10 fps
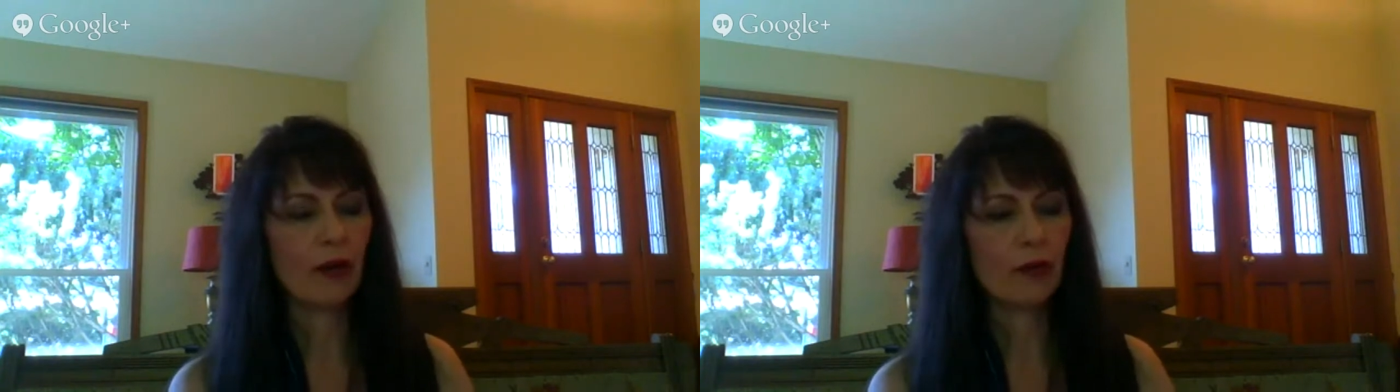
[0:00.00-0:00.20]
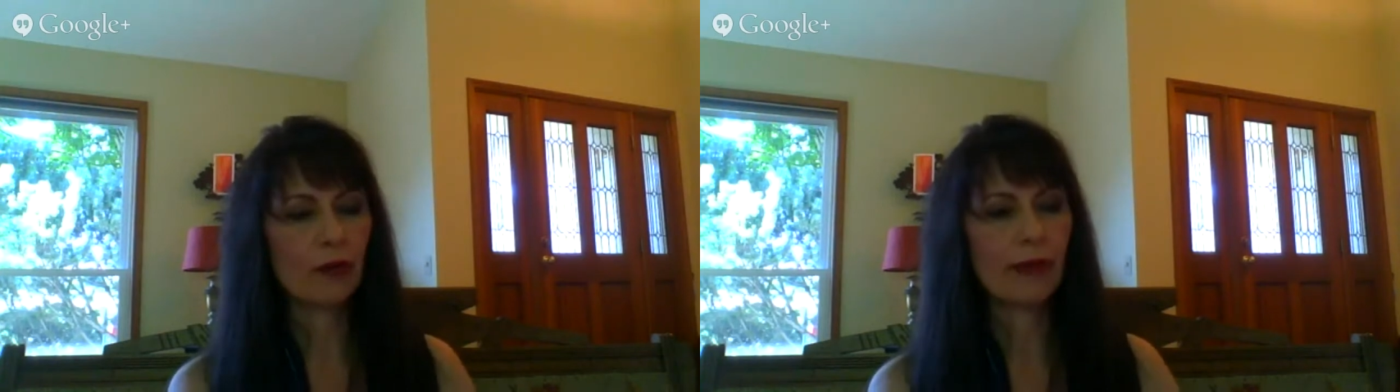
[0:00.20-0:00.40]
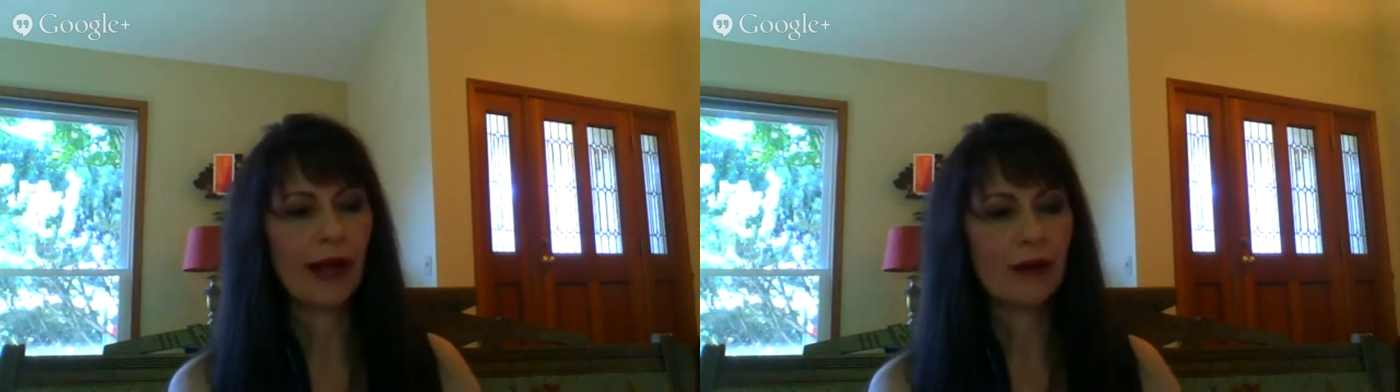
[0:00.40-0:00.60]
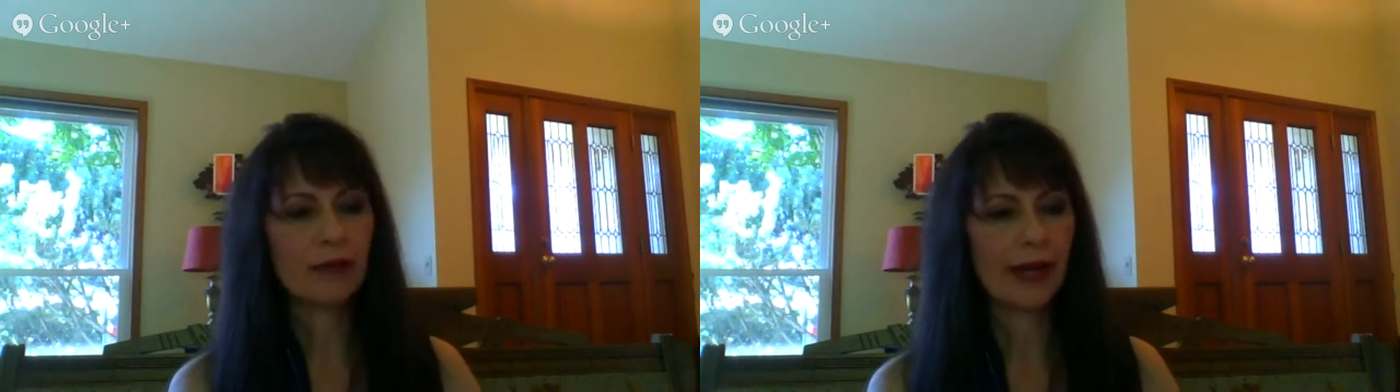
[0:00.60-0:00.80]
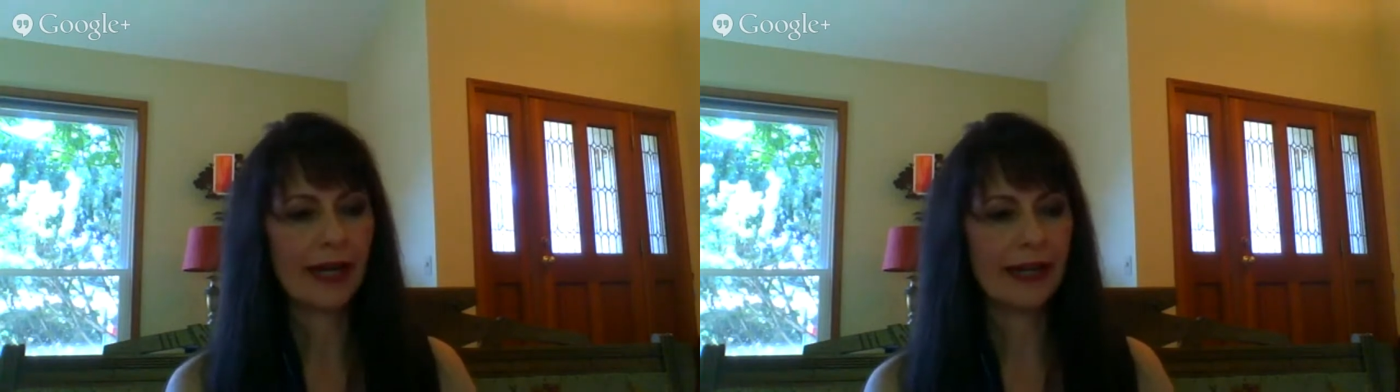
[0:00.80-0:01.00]
around
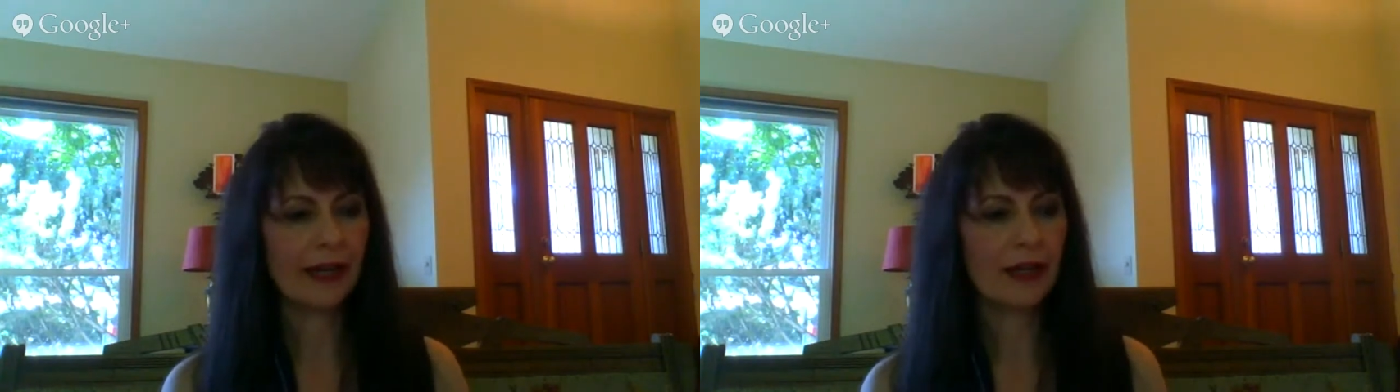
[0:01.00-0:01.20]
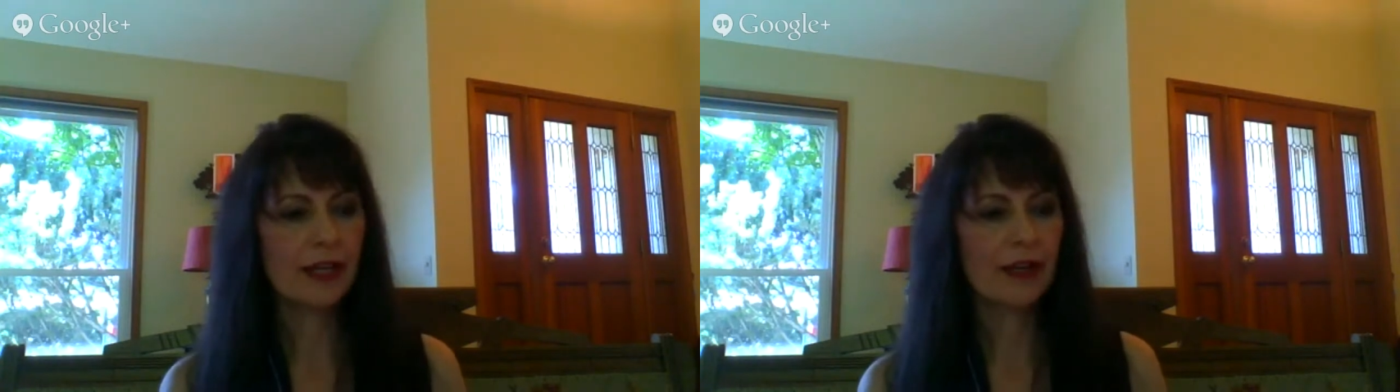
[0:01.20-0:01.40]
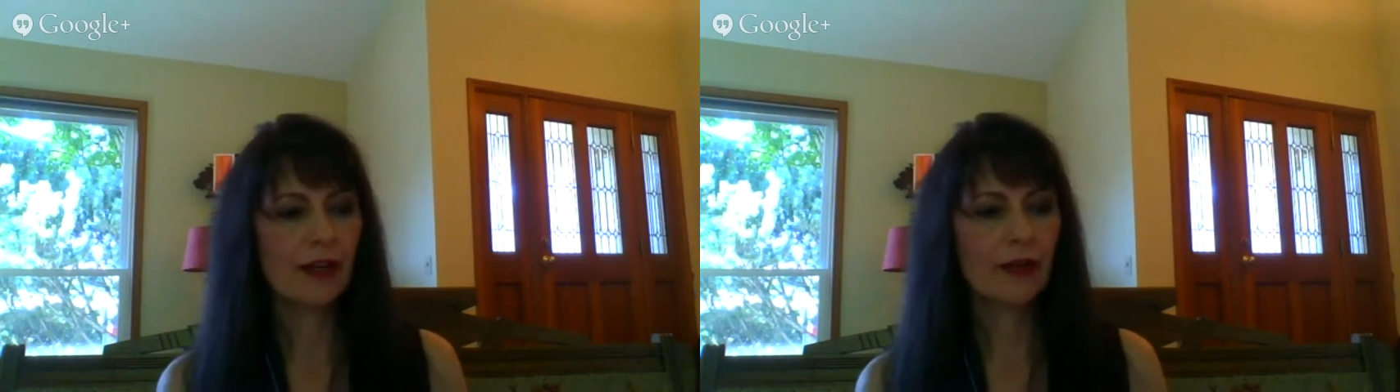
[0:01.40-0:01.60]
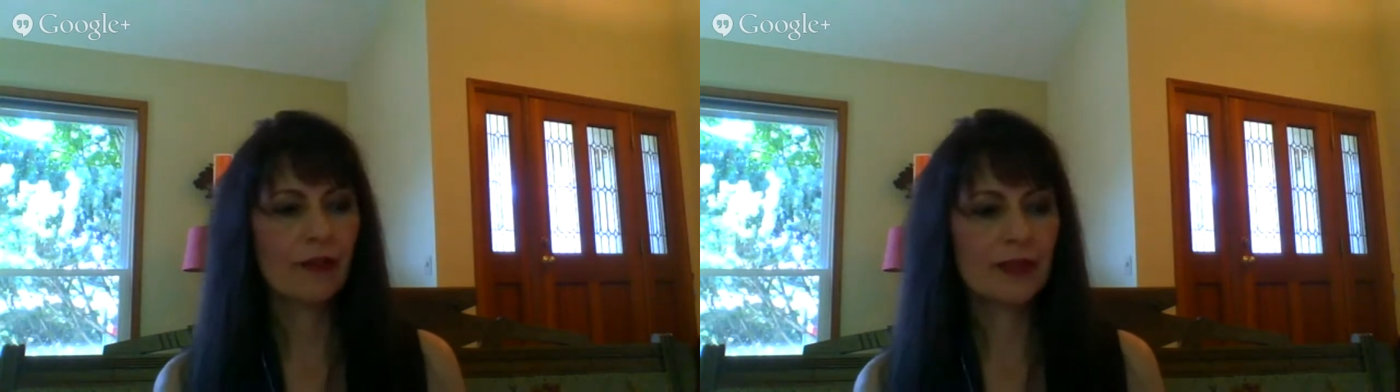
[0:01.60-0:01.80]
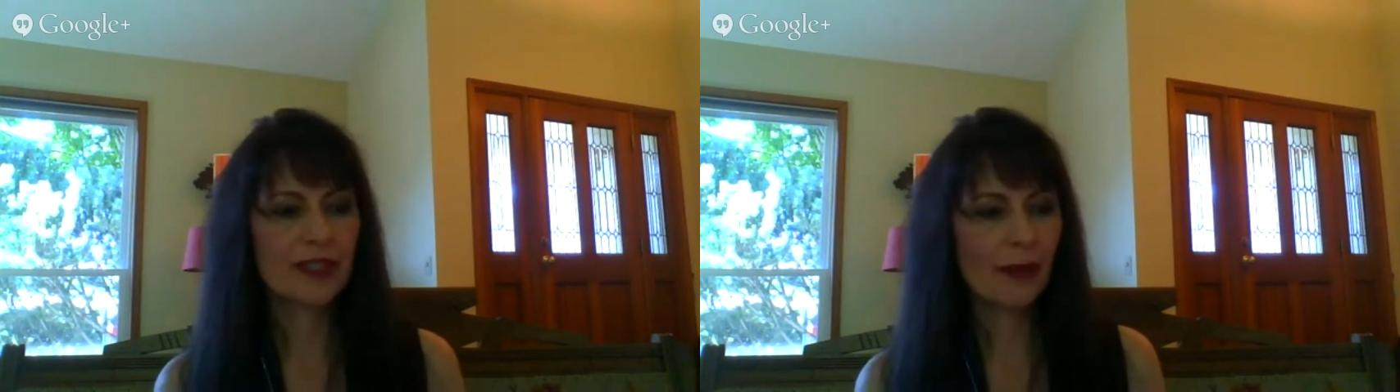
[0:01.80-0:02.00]
writing
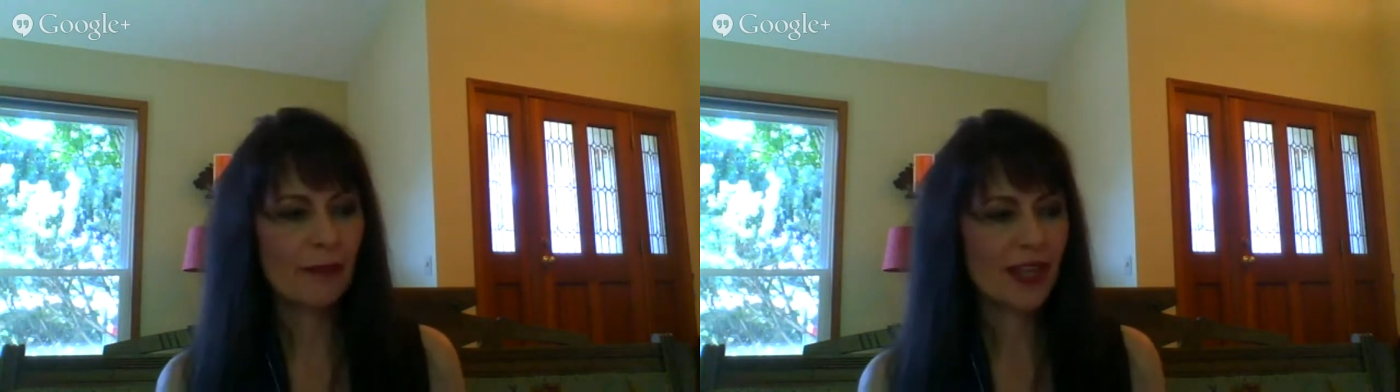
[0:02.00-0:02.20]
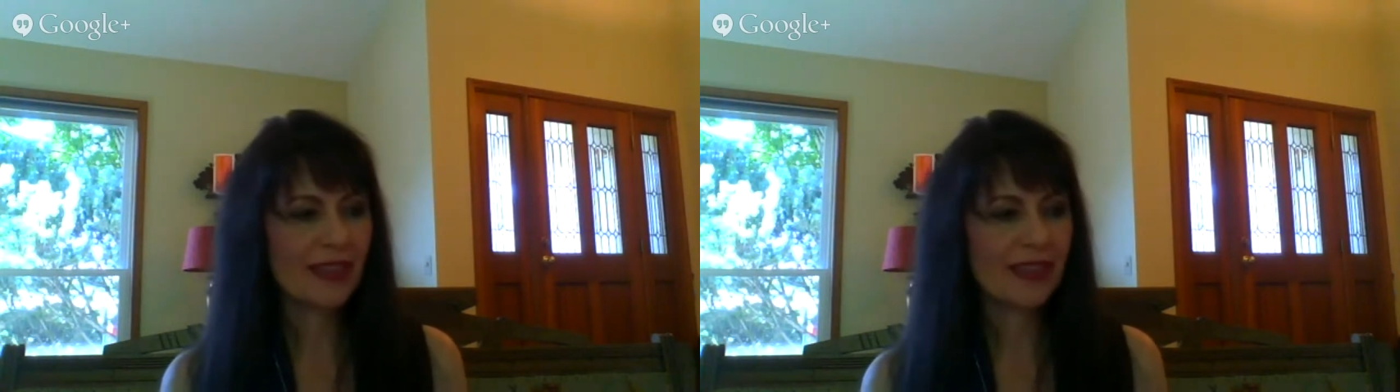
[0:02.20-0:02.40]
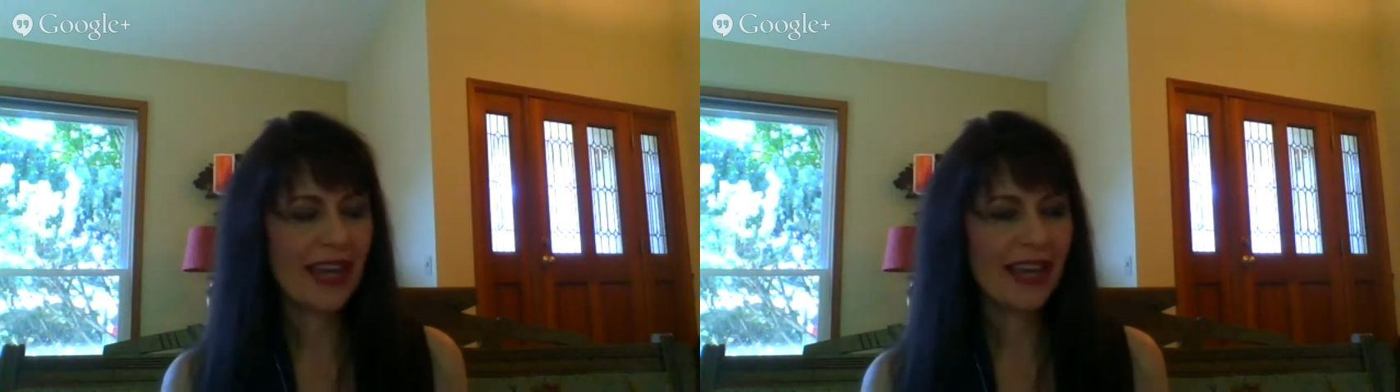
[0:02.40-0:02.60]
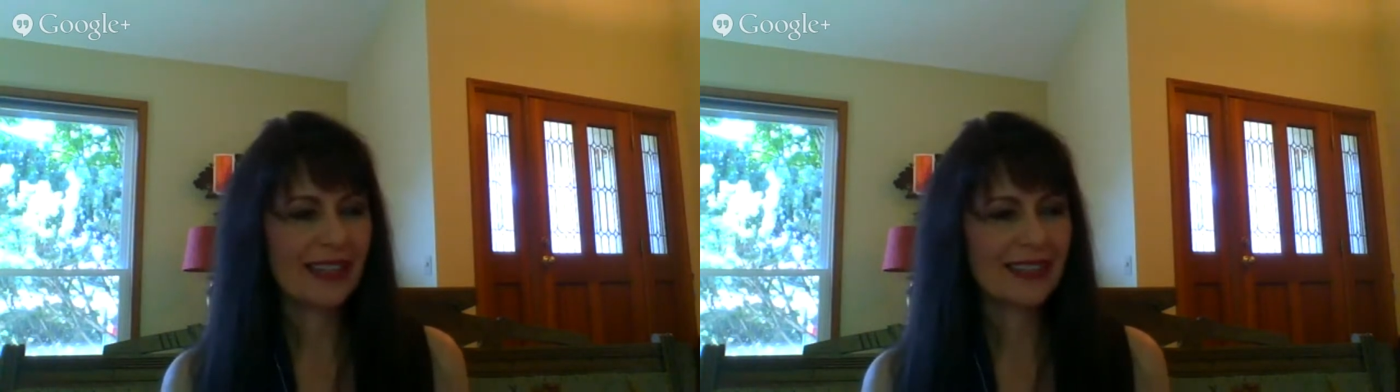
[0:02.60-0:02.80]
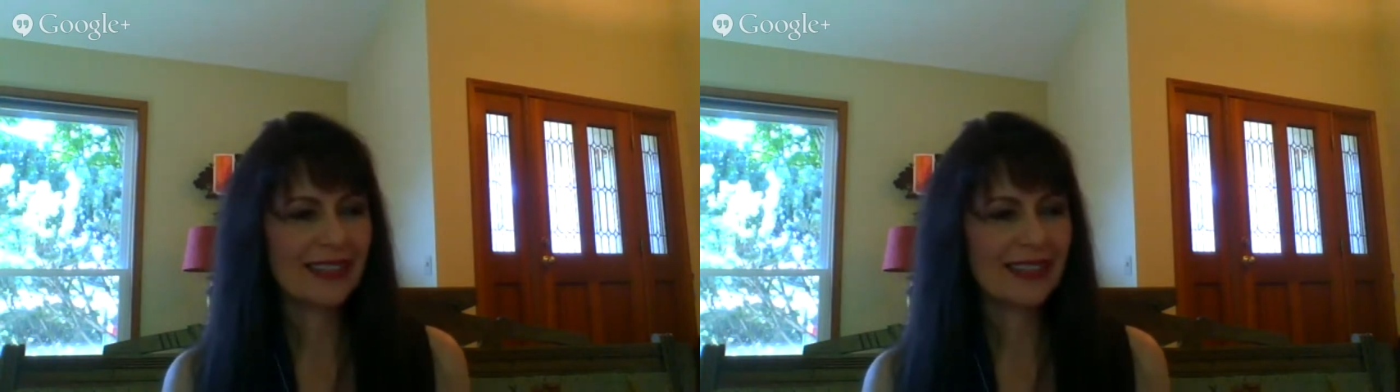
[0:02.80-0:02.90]
from something that